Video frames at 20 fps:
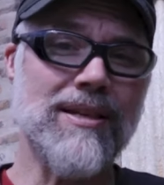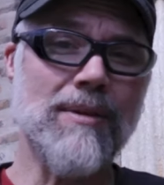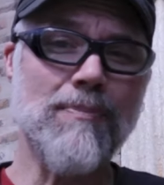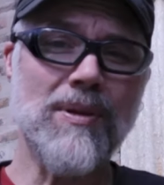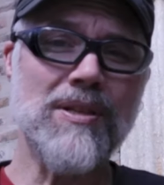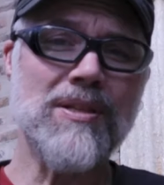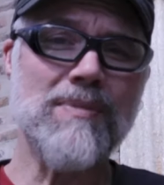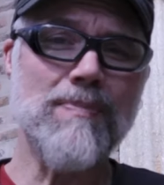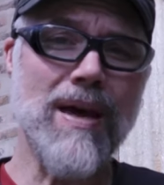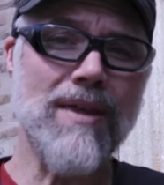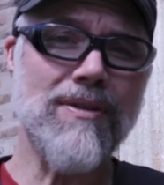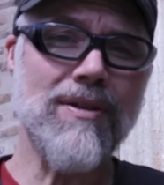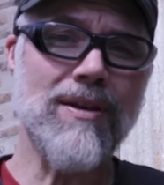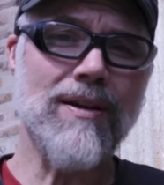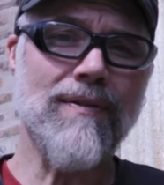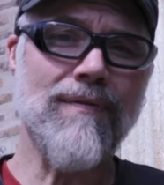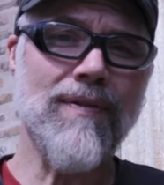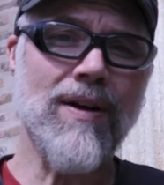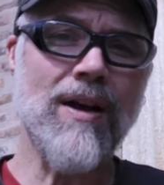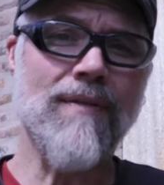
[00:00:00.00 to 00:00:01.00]
simplest
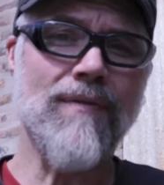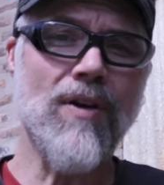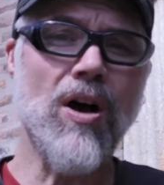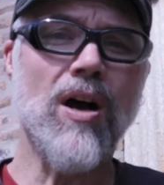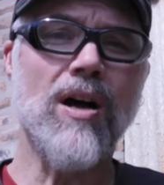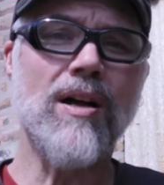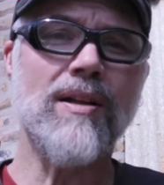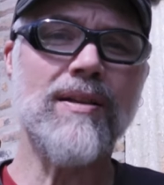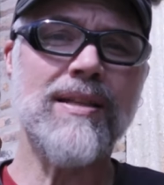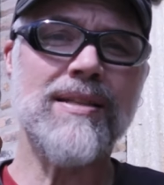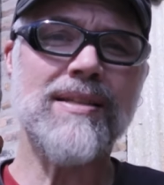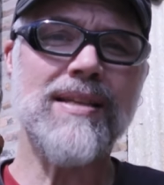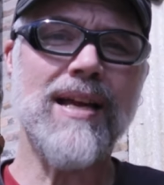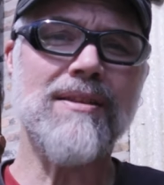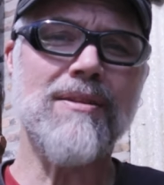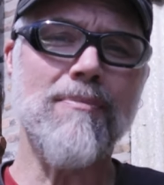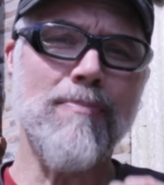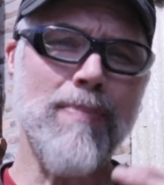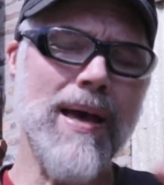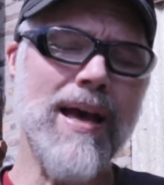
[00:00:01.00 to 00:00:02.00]
method of all, it's
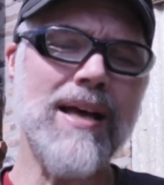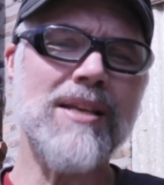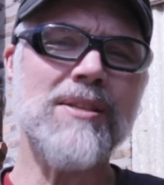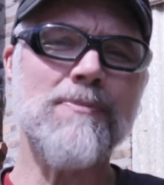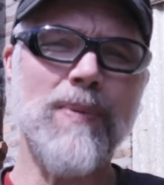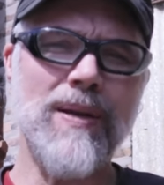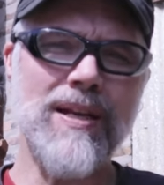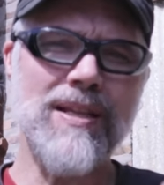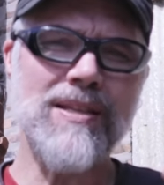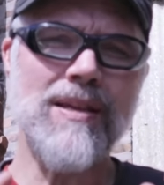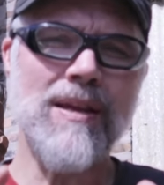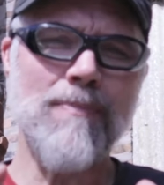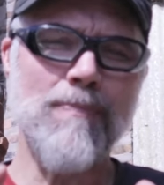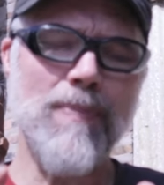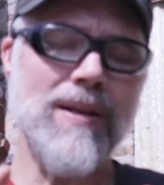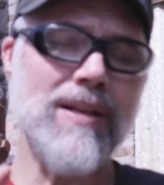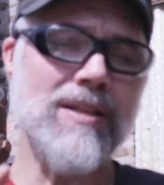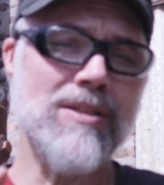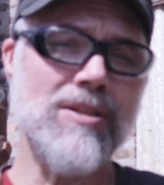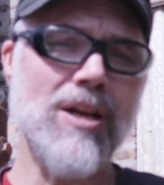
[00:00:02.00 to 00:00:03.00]
not the best, but
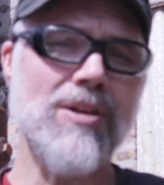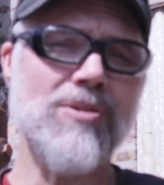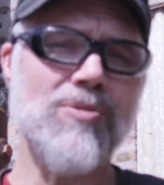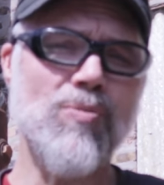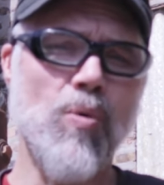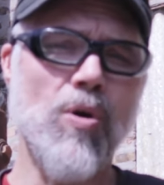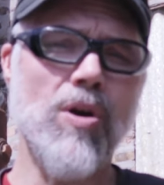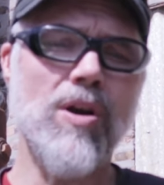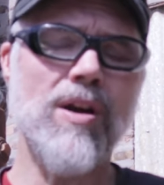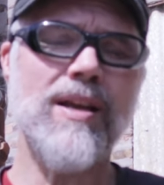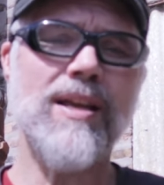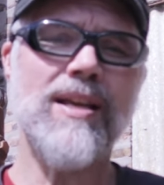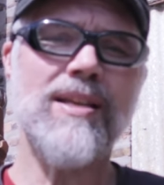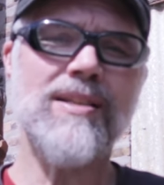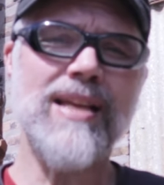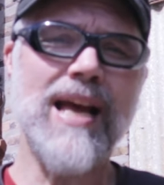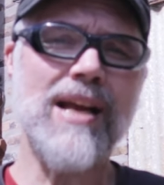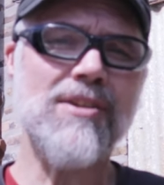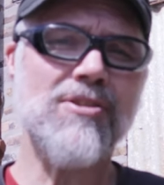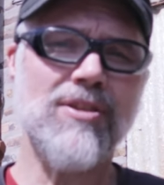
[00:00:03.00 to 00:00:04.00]
it does work,
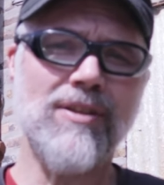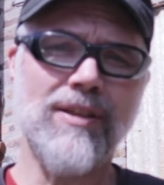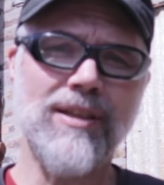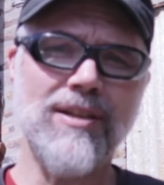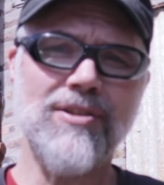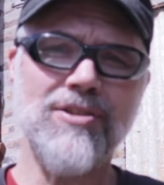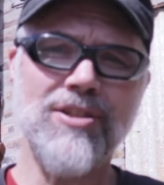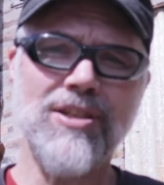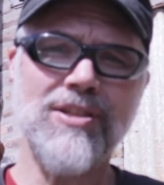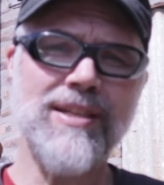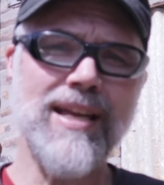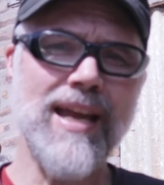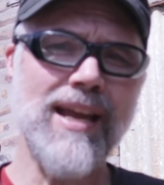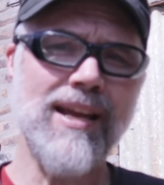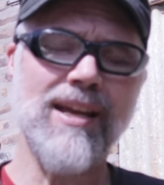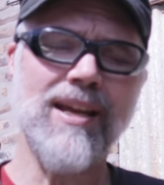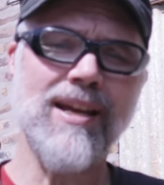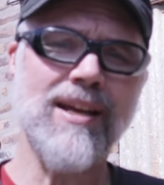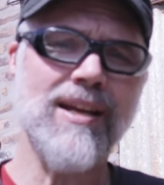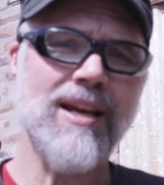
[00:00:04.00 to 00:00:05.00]
is actually literally just
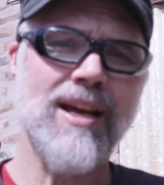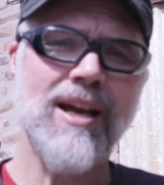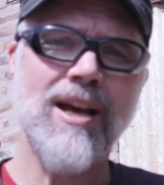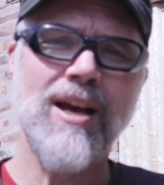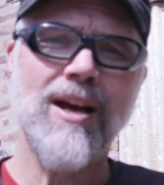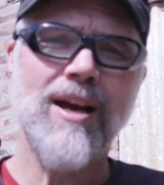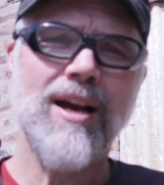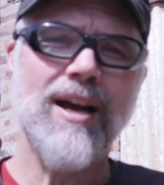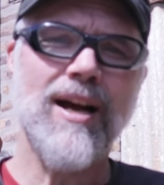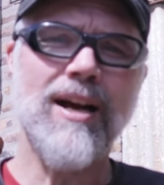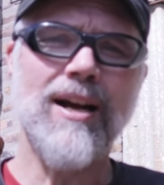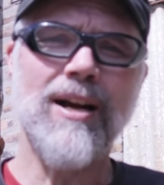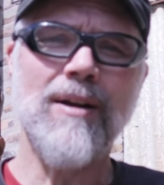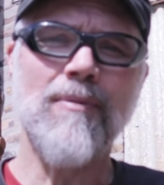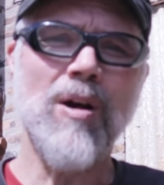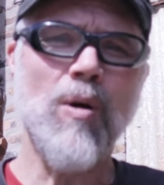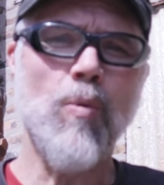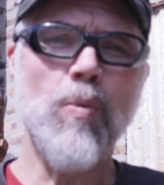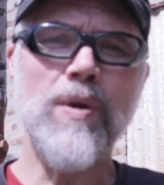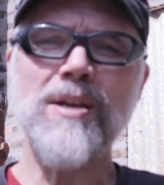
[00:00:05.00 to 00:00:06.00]
taking
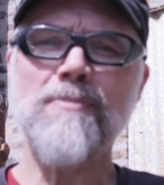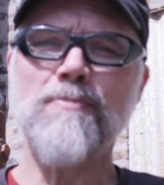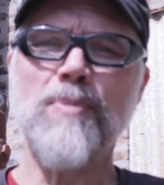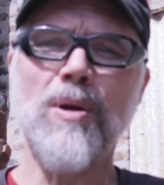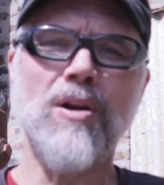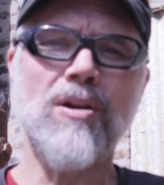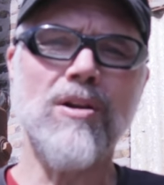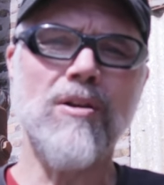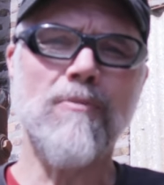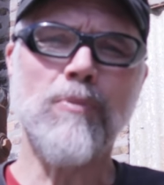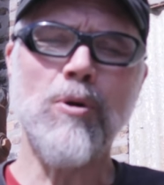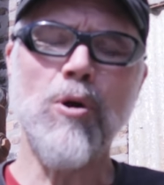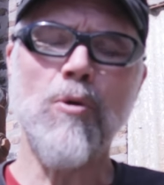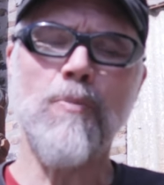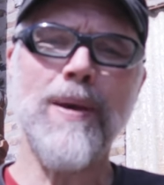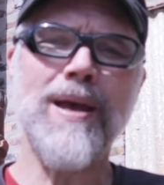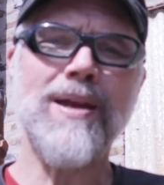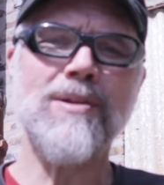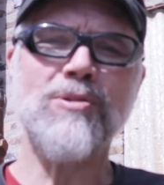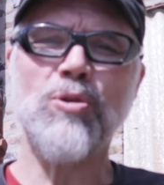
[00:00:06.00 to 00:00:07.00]
a weed burner,
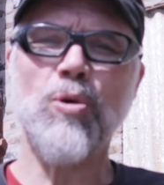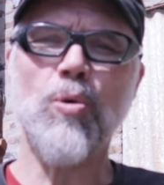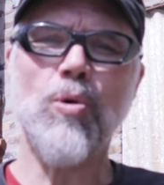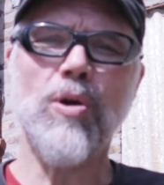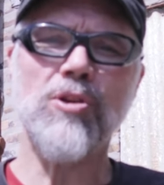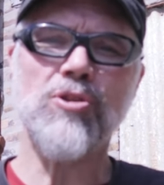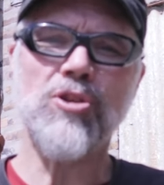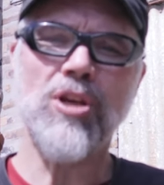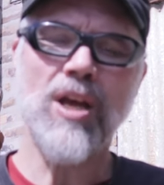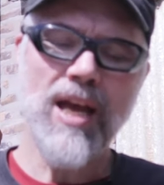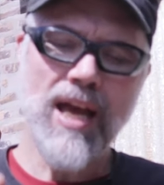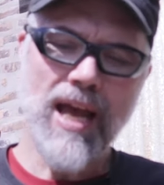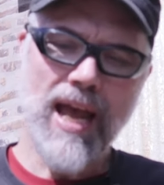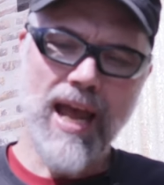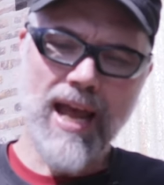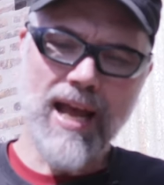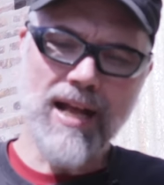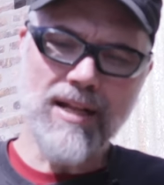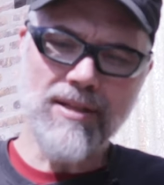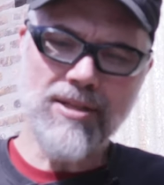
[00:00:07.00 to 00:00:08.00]
propane torch,
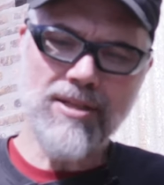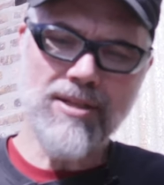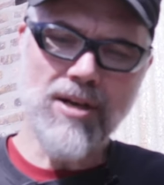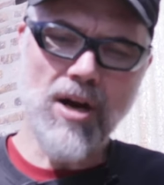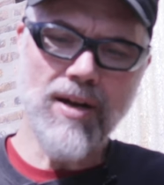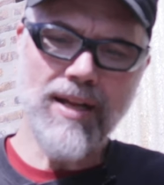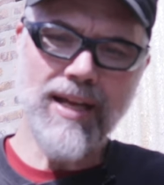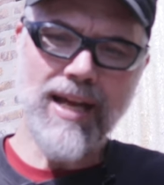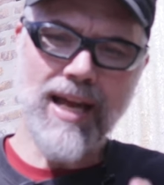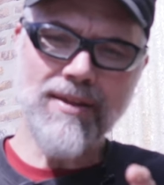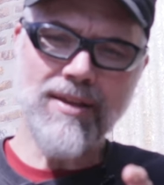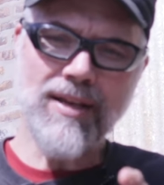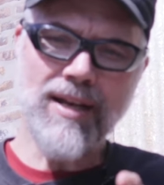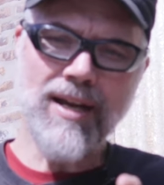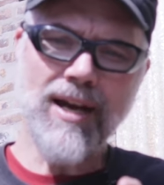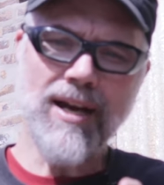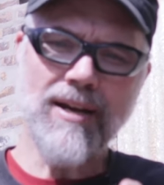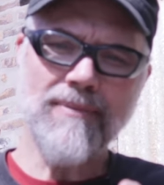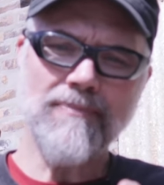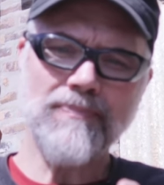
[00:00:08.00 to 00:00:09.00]
and starting at the
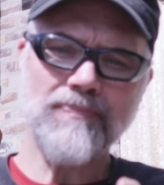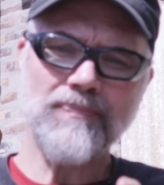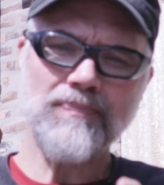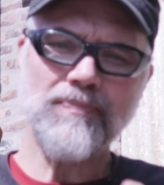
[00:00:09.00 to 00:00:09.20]
cup,